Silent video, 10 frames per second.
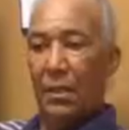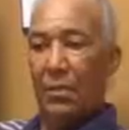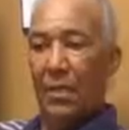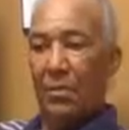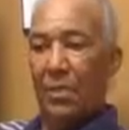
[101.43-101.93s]

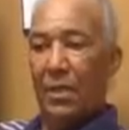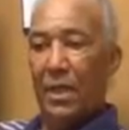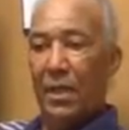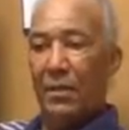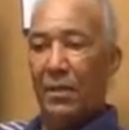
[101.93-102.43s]

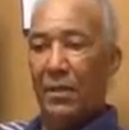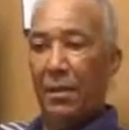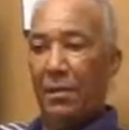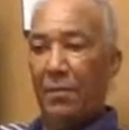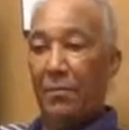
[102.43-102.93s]
Thereupon I
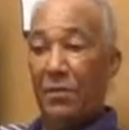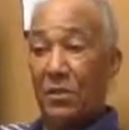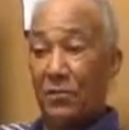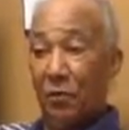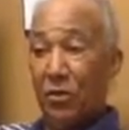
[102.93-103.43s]
was
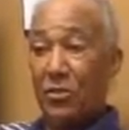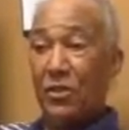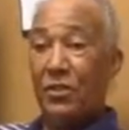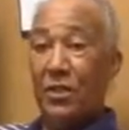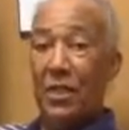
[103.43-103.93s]

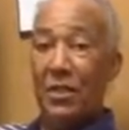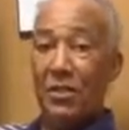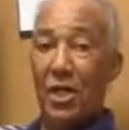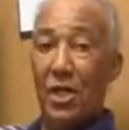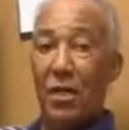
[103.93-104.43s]
fortunate to get a
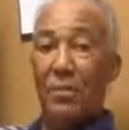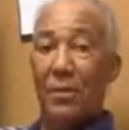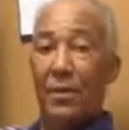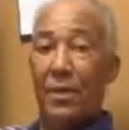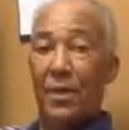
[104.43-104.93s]
job
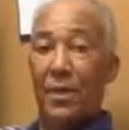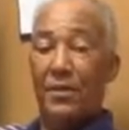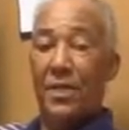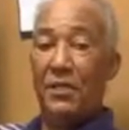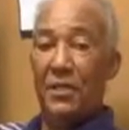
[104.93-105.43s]

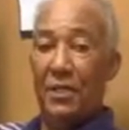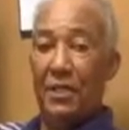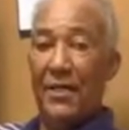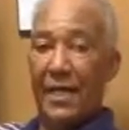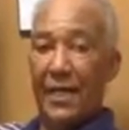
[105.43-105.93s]
teaching
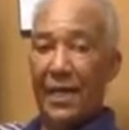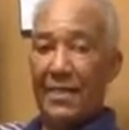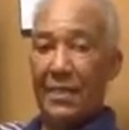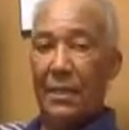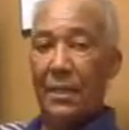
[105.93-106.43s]
in
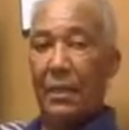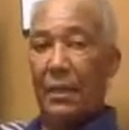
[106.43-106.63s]
Tallahassee,